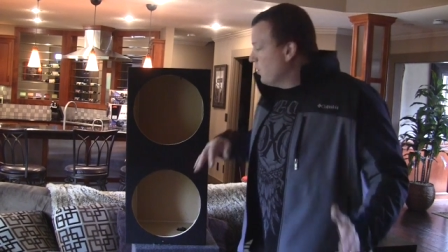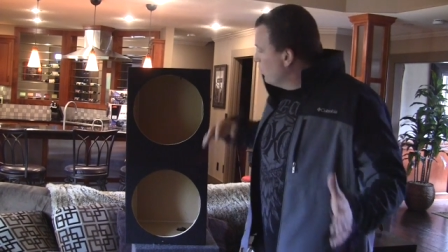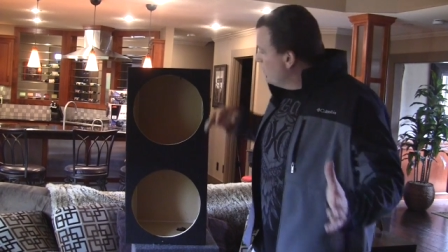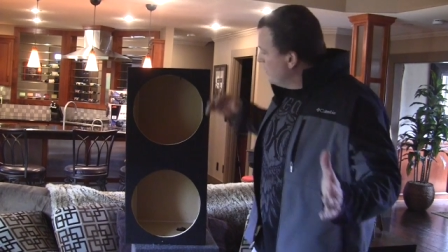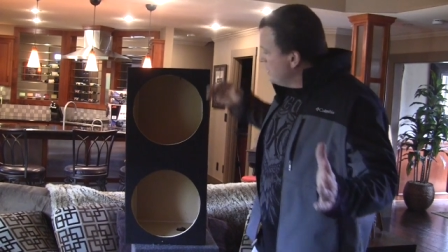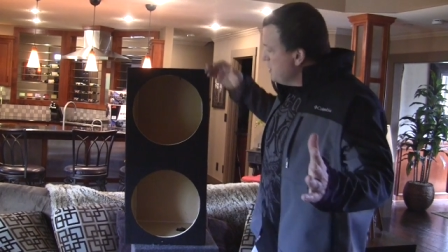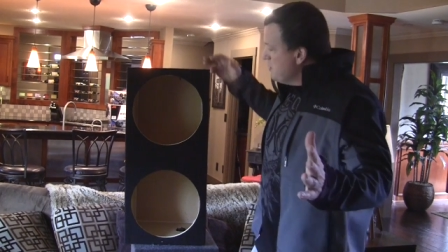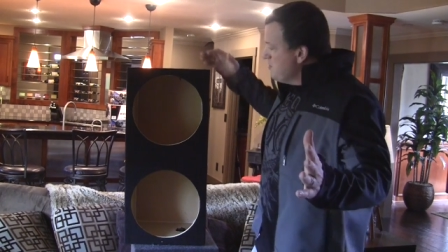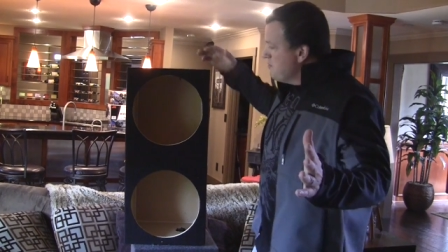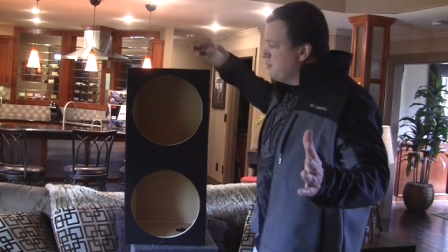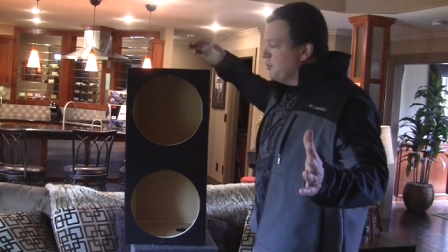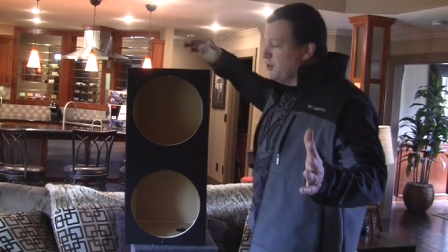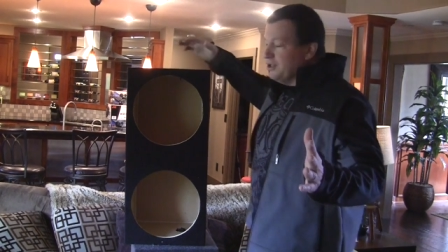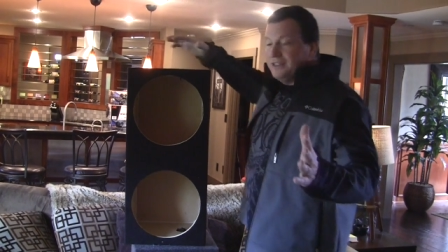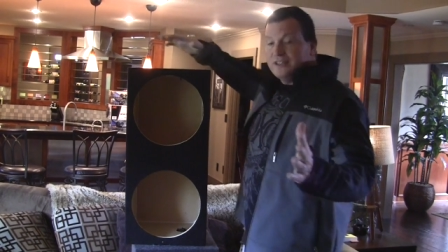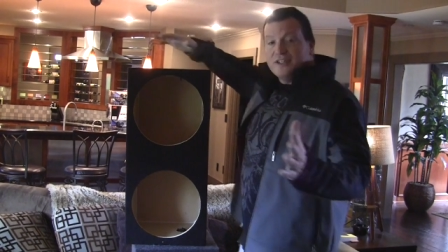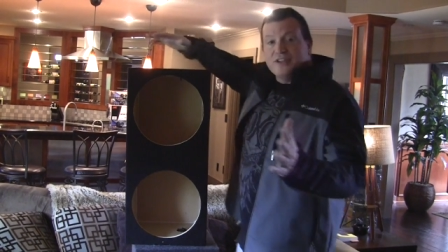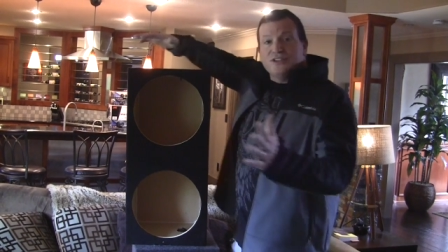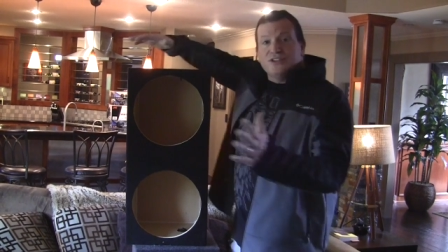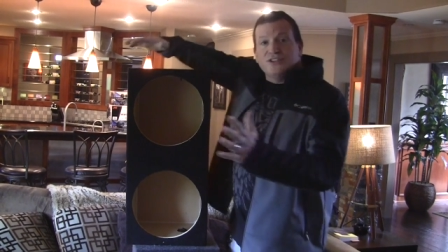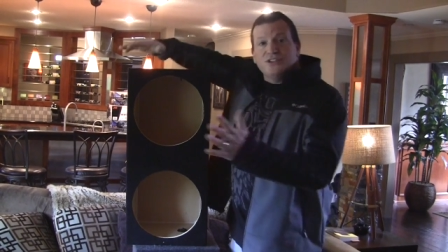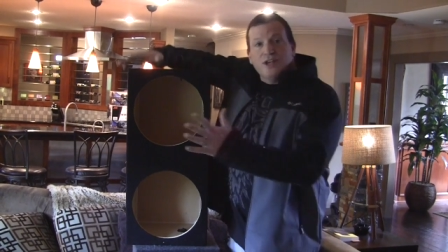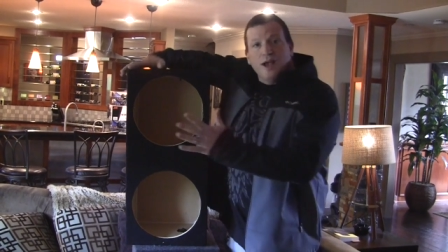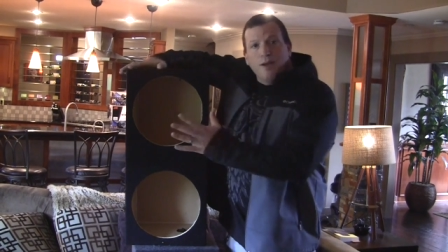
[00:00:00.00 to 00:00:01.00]
When you put the
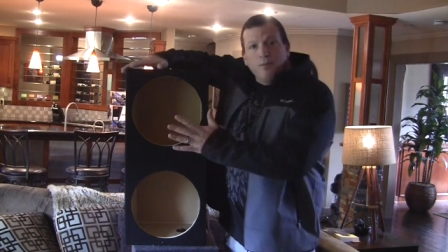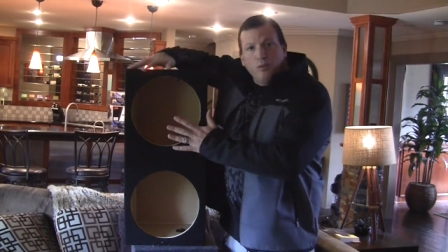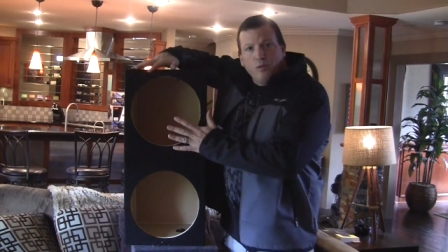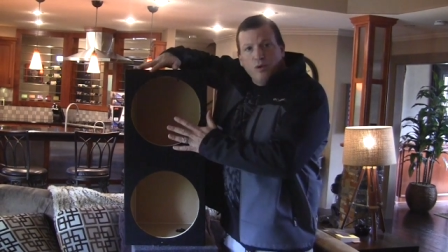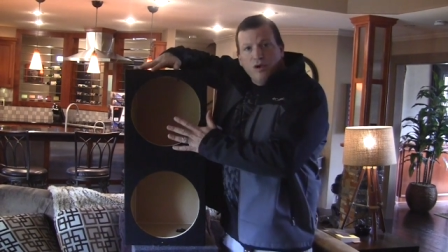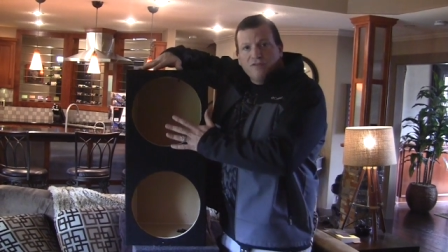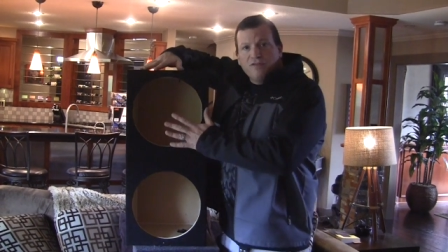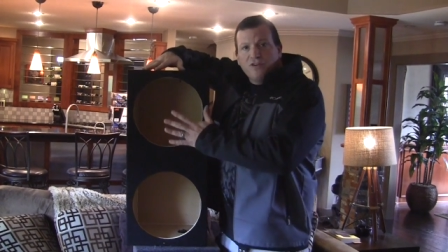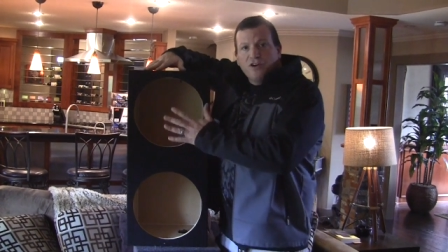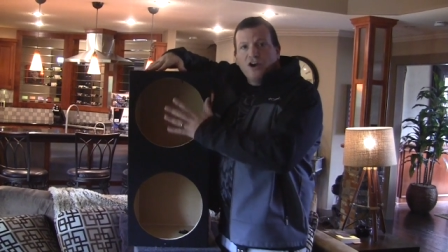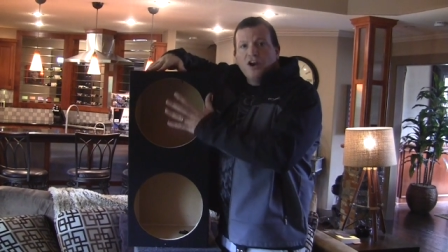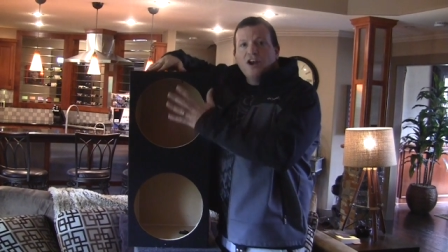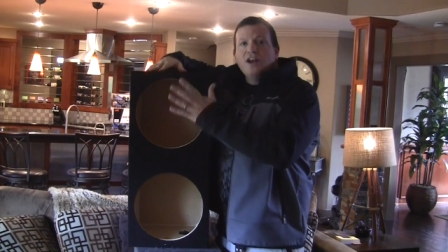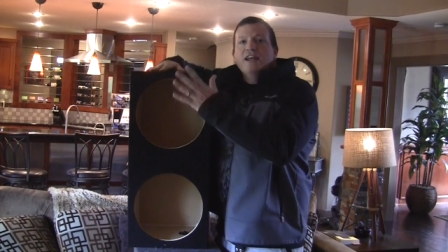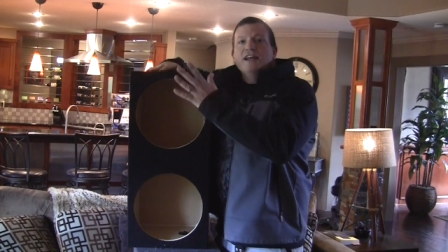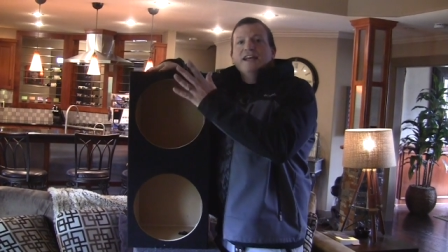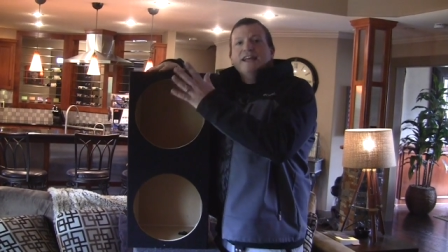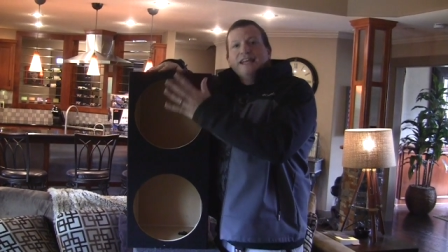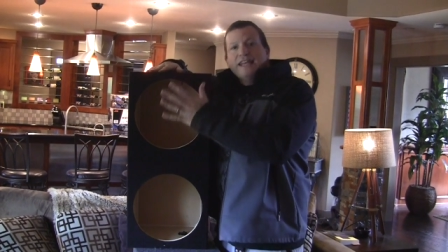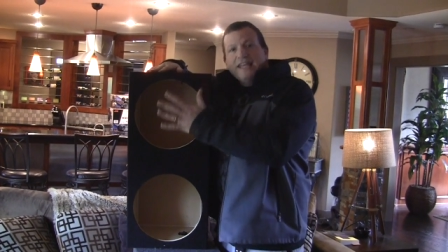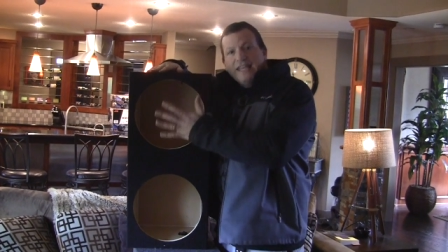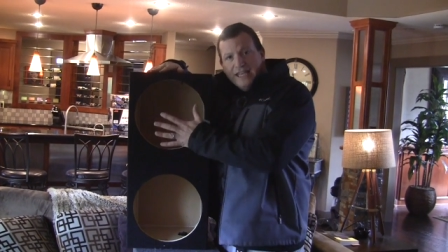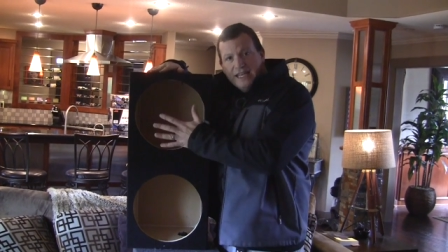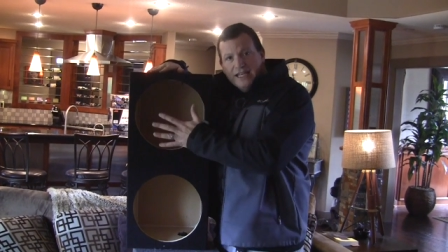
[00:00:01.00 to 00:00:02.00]

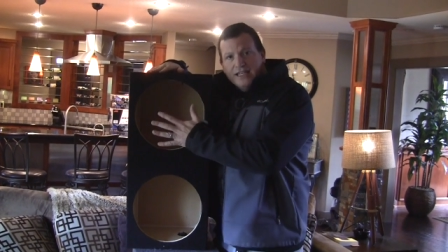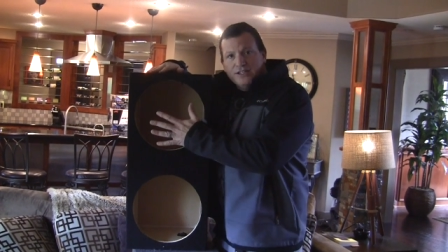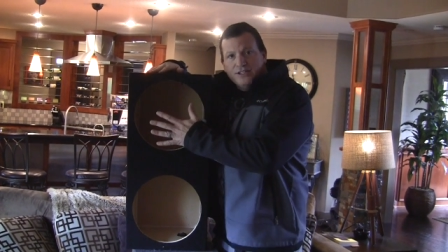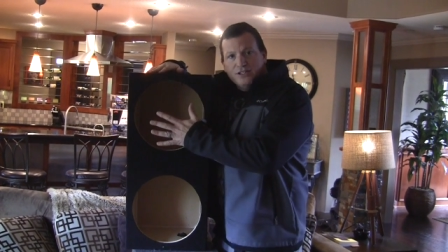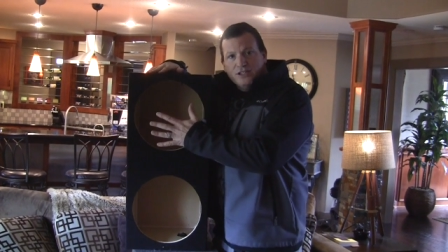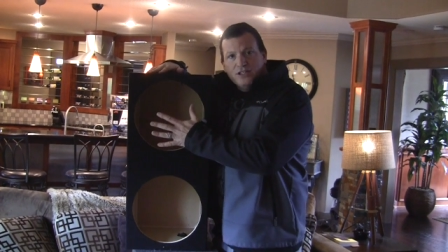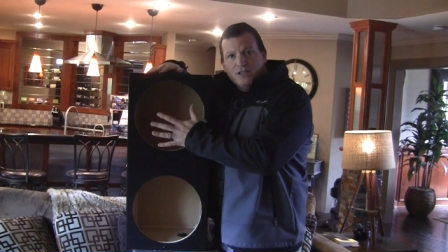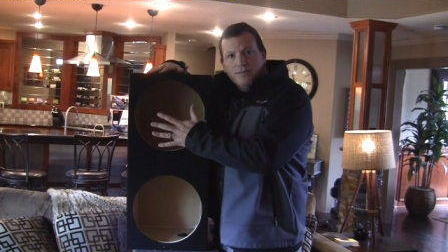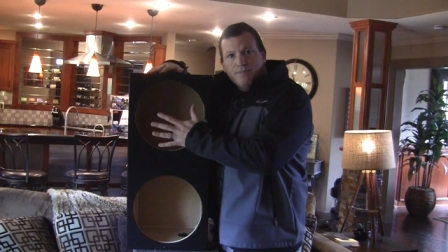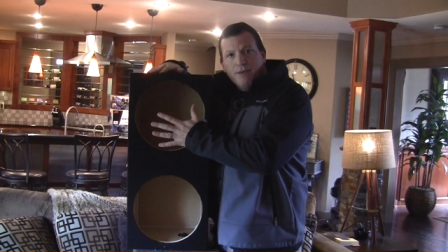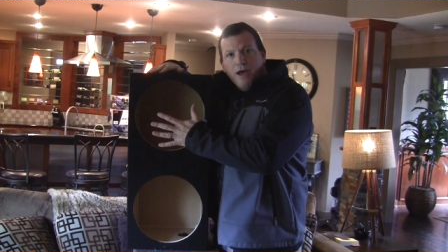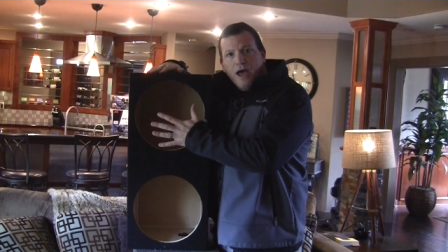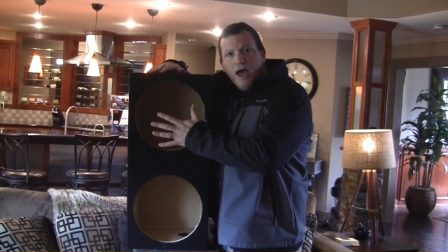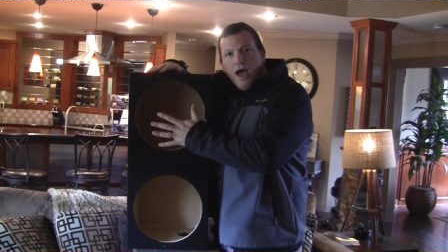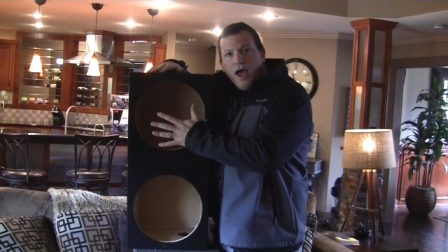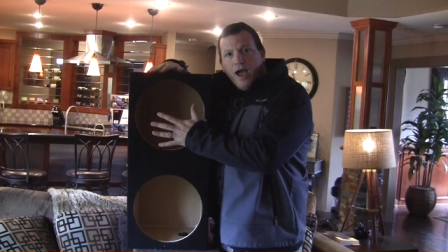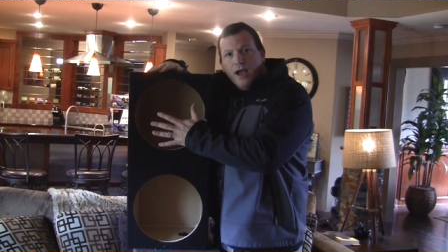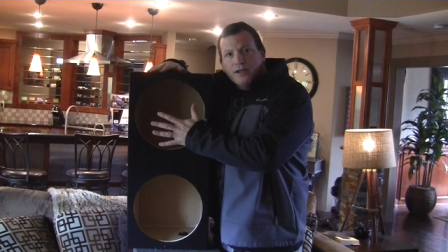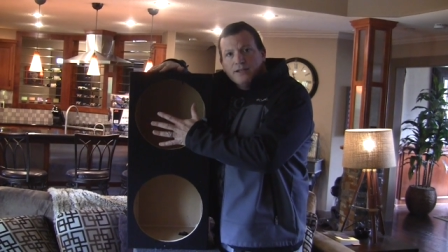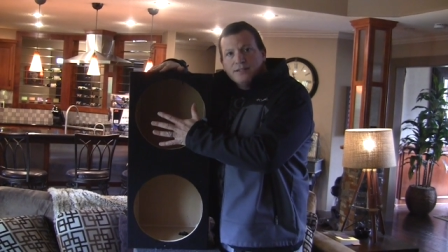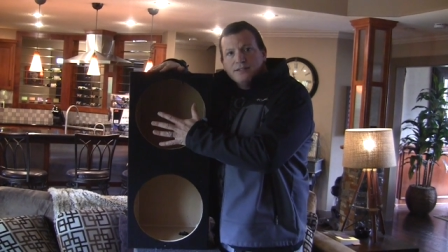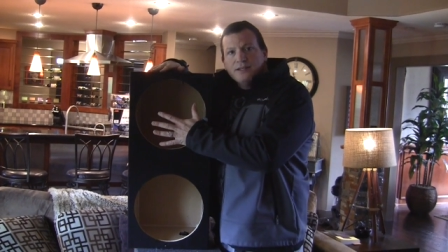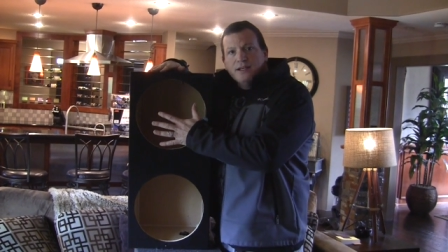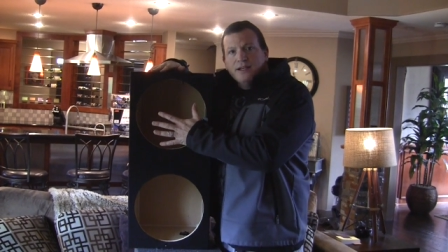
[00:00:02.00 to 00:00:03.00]
subwoofer into the
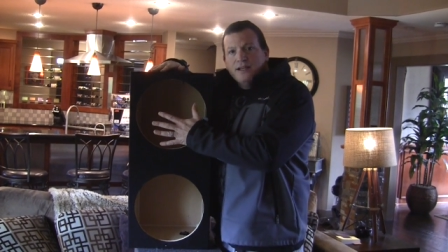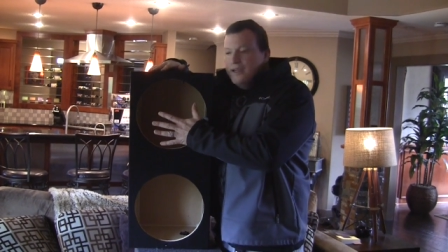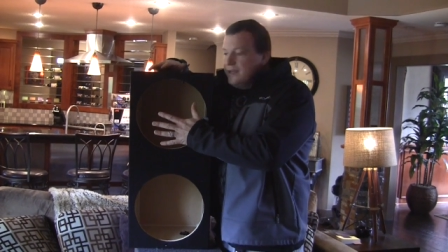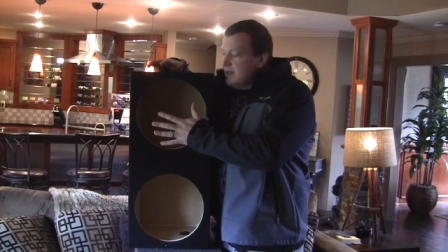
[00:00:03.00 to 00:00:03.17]
box,